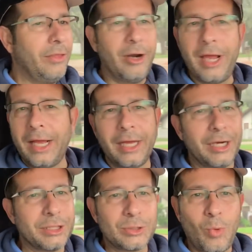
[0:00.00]
They're not
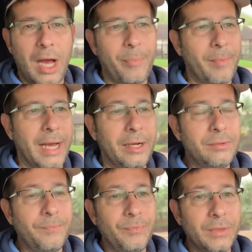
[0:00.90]
going to swap them
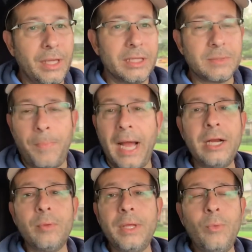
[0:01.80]
out. It's
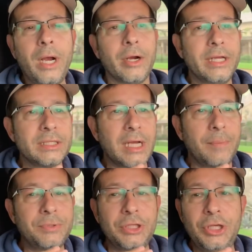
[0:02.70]
buyer beware. It's
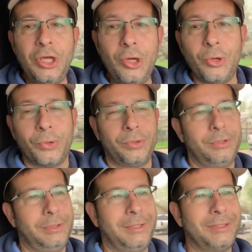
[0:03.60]
up to
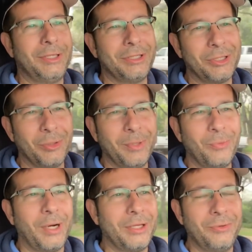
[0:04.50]
you to
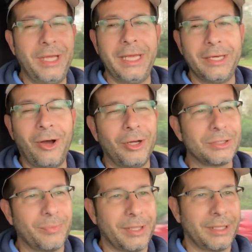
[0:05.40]
determine what you need
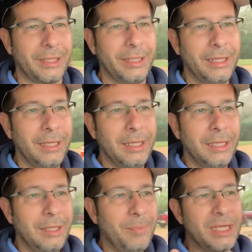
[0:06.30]
ultimately
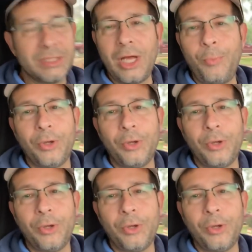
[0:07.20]
because they'll